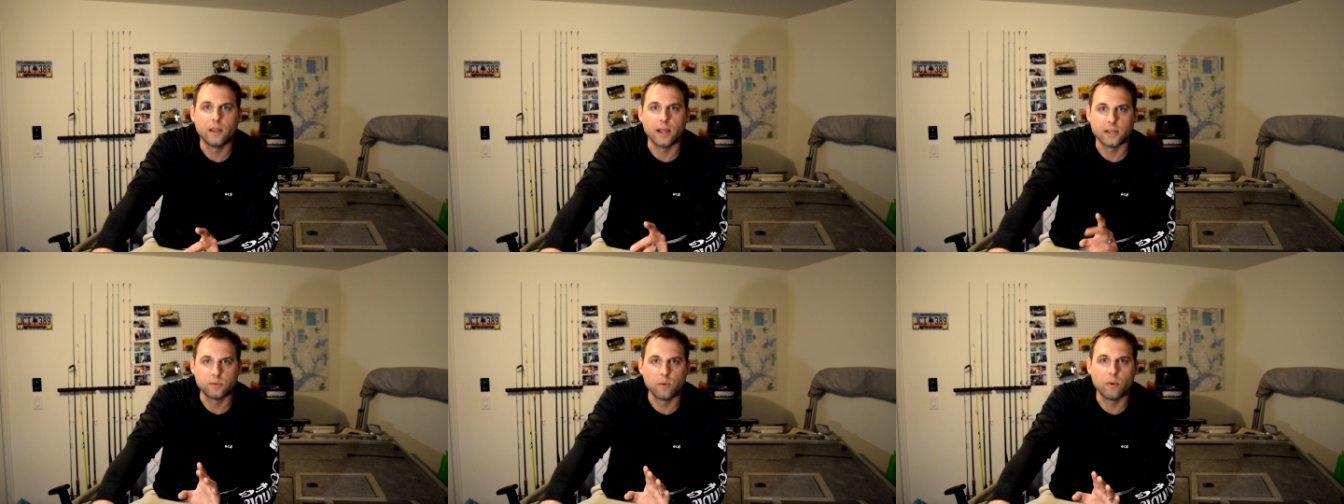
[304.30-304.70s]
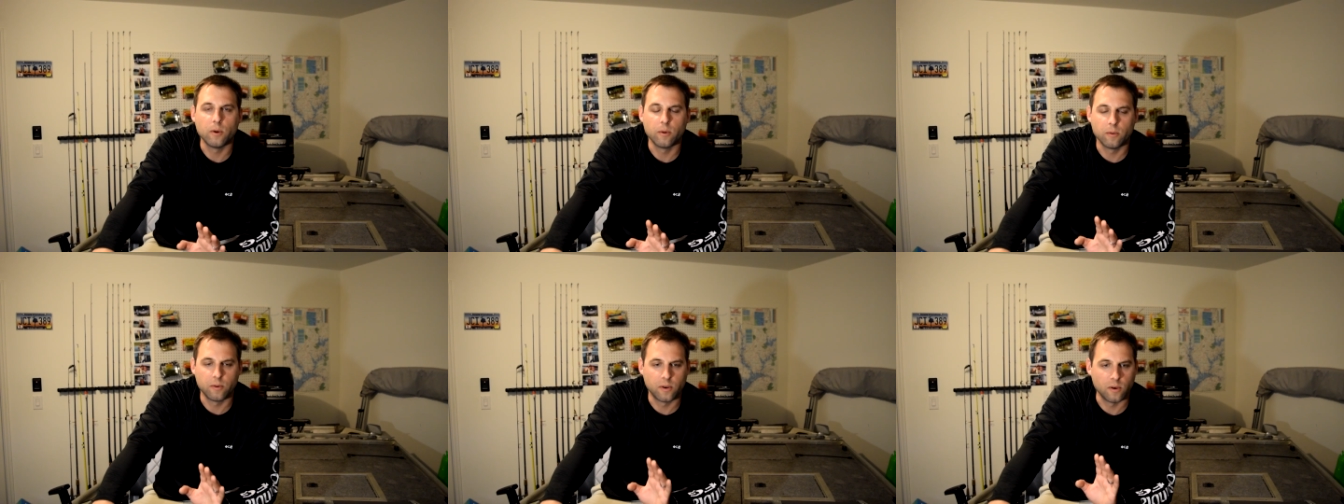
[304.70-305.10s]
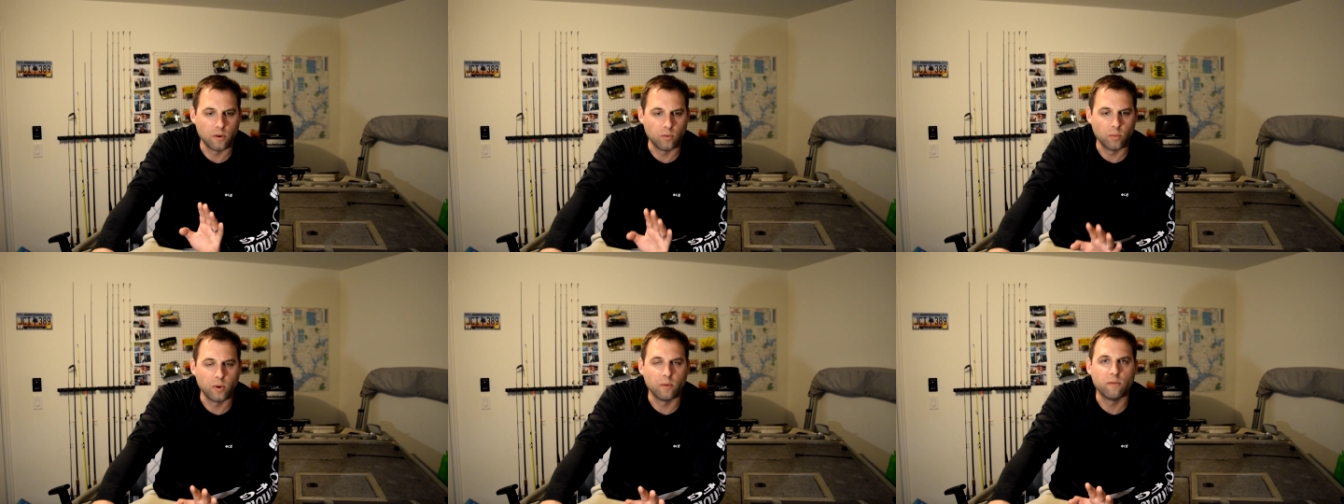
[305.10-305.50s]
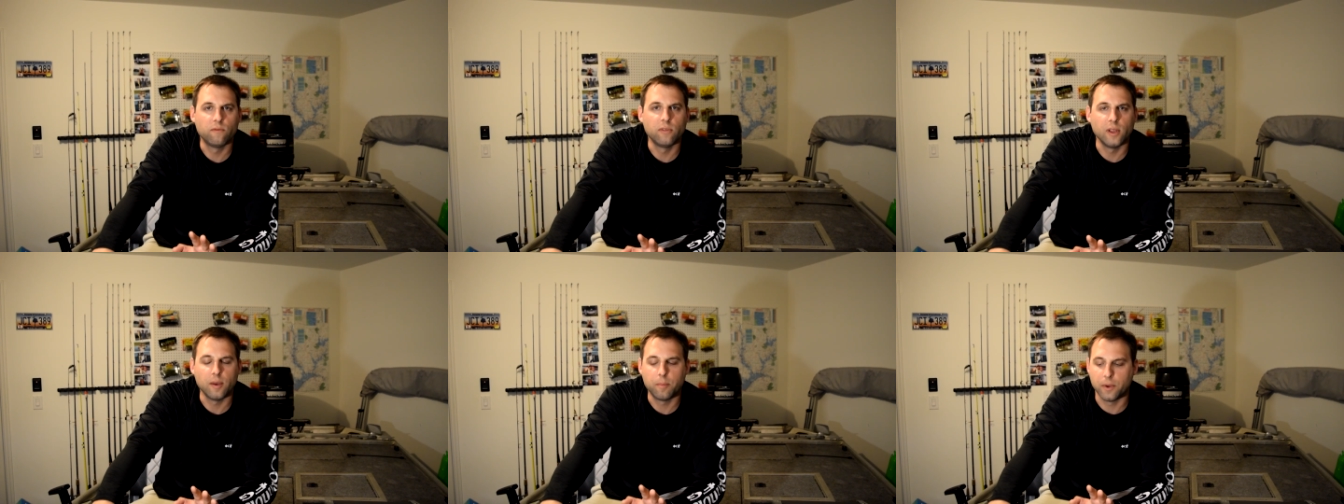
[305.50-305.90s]
That's what we were doing. We were
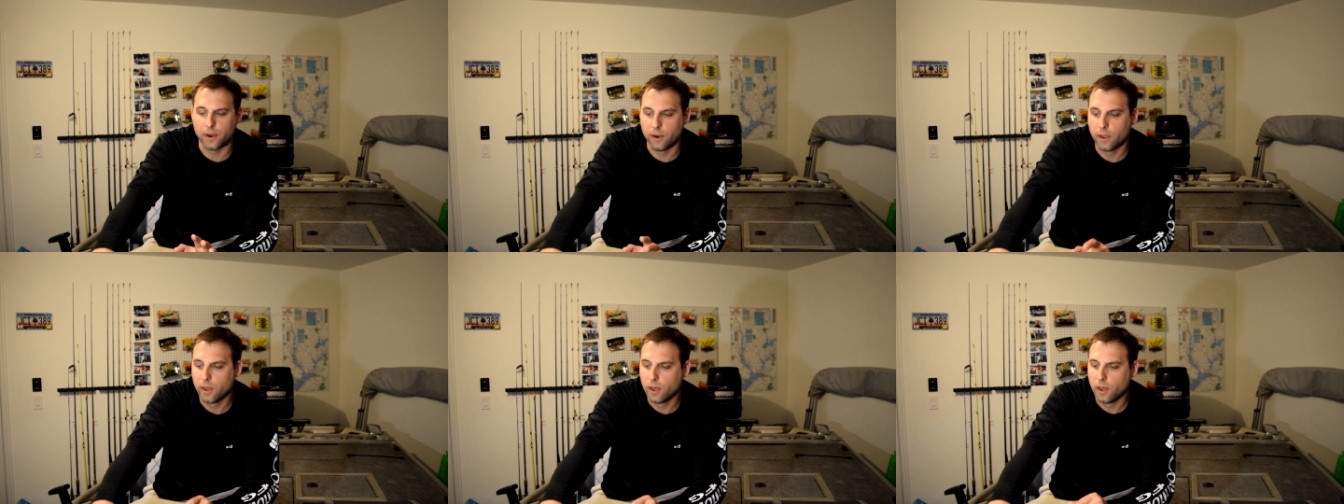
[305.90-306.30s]
flipping.